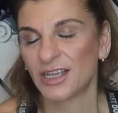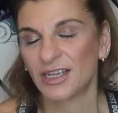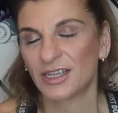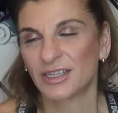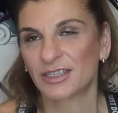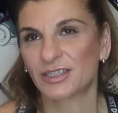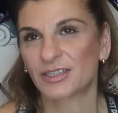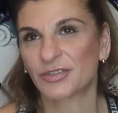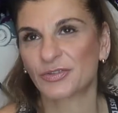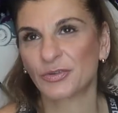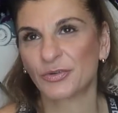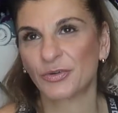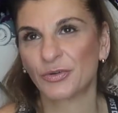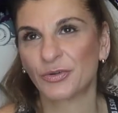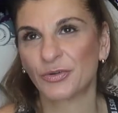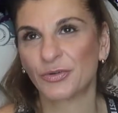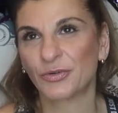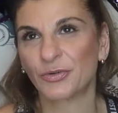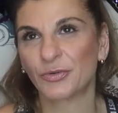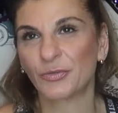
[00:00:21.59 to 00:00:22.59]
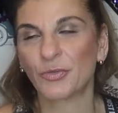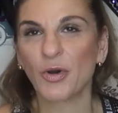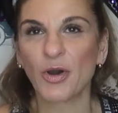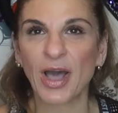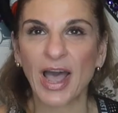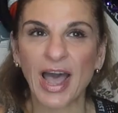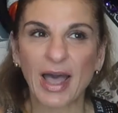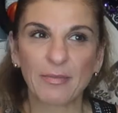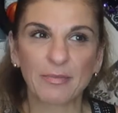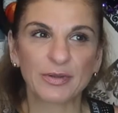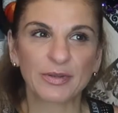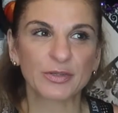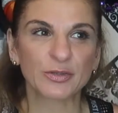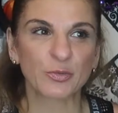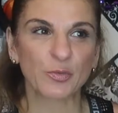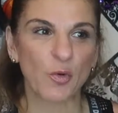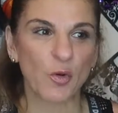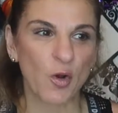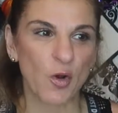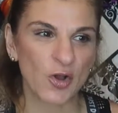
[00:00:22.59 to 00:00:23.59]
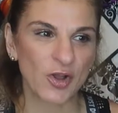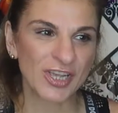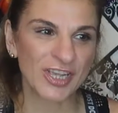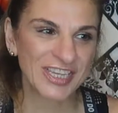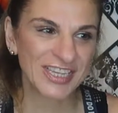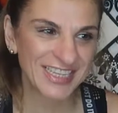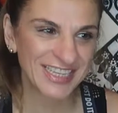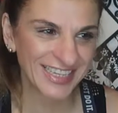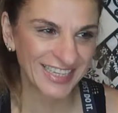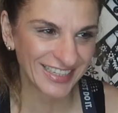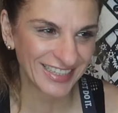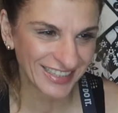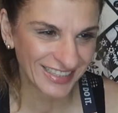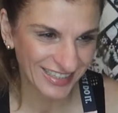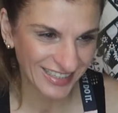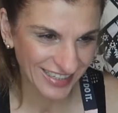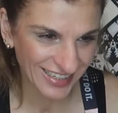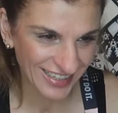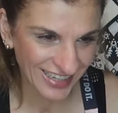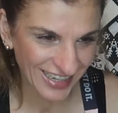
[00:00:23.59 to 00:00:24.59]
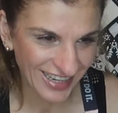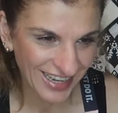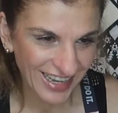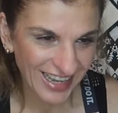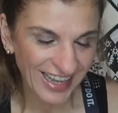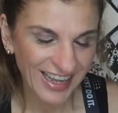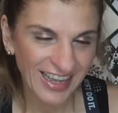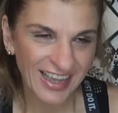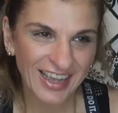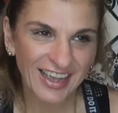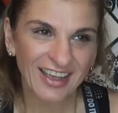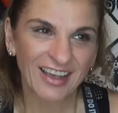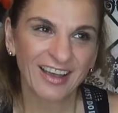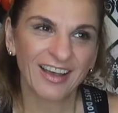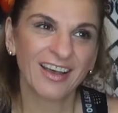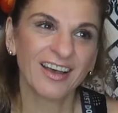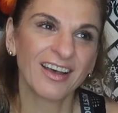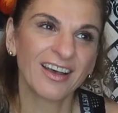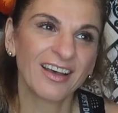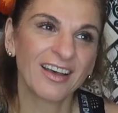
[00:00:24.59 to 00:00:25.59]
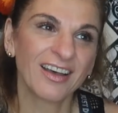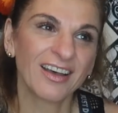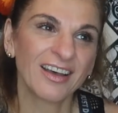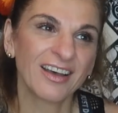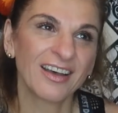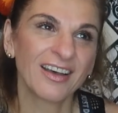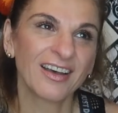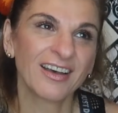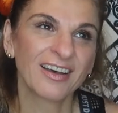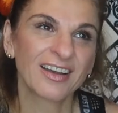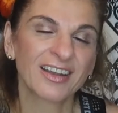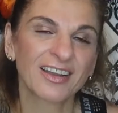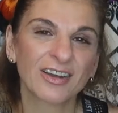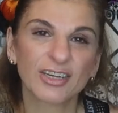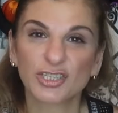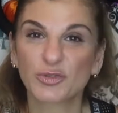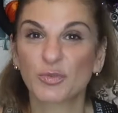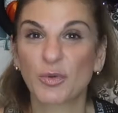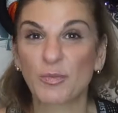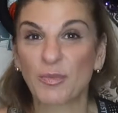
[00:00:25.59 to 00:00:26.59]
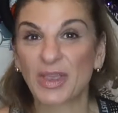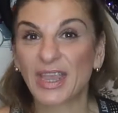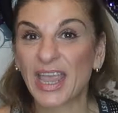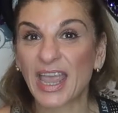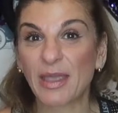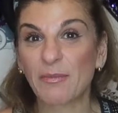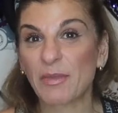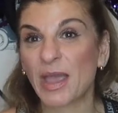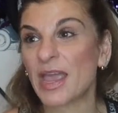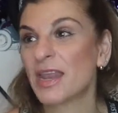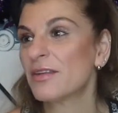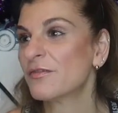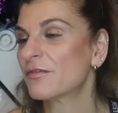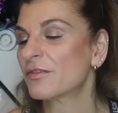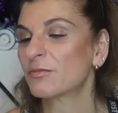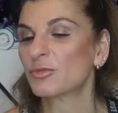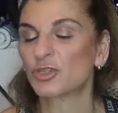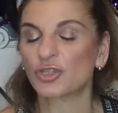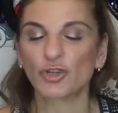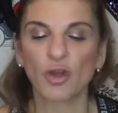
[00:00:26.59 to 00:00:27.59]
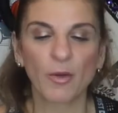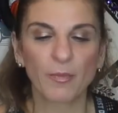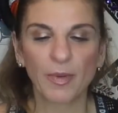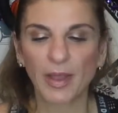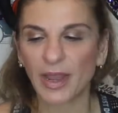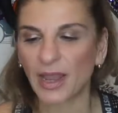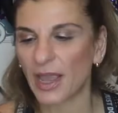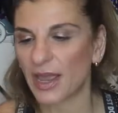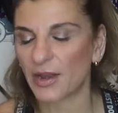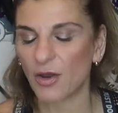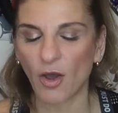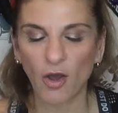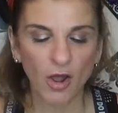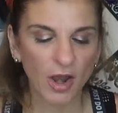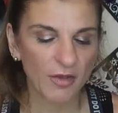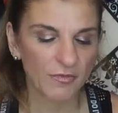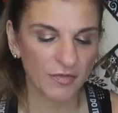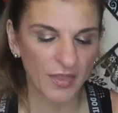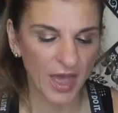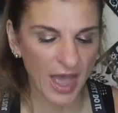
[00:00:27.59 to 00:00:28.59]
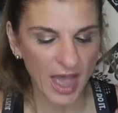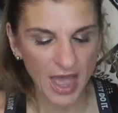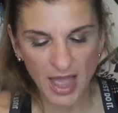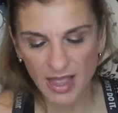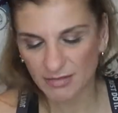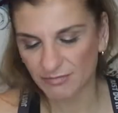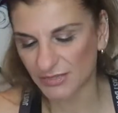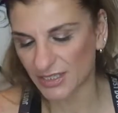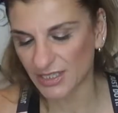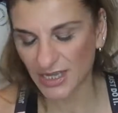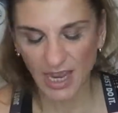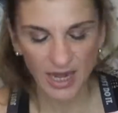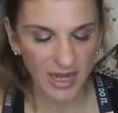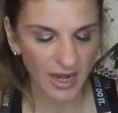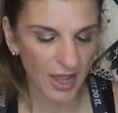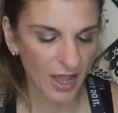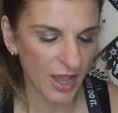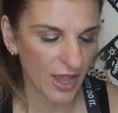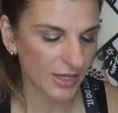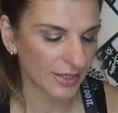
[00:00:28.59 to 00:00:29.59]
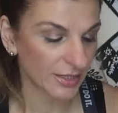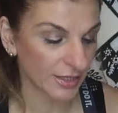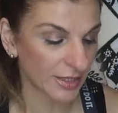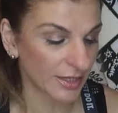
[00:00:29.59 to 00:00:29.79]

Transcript: So what happened was, oh gosh, when we came in from shopping and all of that, dinner,